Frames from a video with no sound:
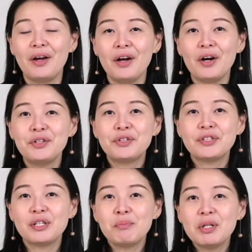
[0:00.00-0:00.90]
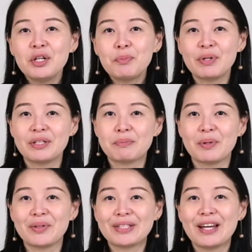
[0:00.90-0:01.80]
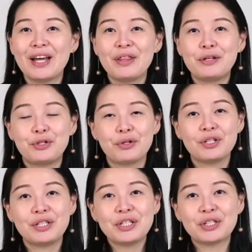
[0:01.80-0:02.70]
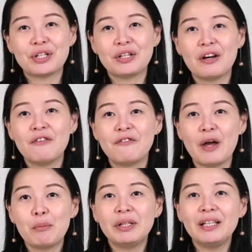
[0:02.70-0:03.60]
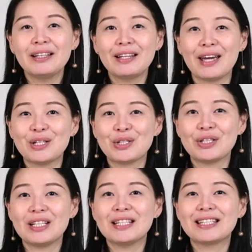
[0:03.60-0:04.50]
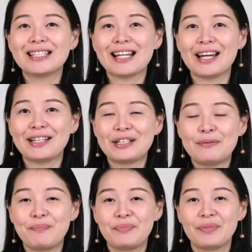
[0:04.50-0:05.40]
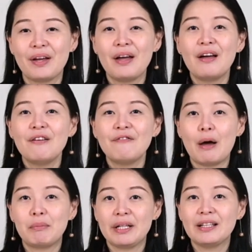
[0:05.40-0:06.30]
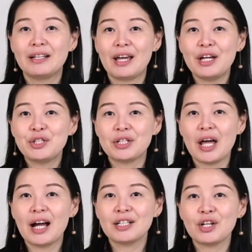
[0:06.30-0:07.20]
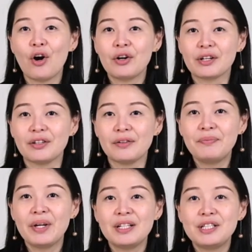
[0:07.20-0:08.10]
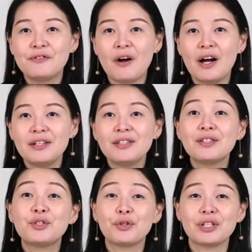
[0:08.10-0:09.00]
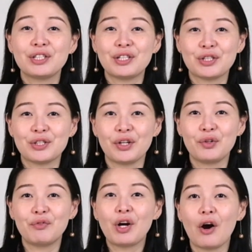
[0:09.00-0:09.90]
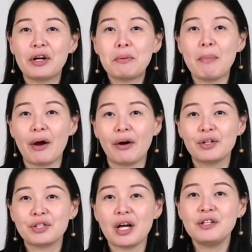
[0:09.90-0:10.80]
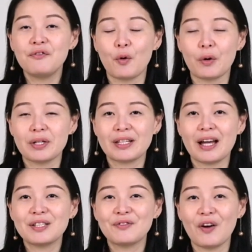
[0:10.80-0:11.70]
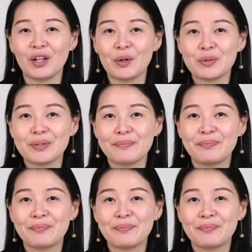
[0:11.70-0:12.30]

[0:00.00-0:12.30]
Under similar principles, the jurisdiction of family litigation is decided. Family Litigation Act article defines the jurisdiction regarding marriage and divorce as follows.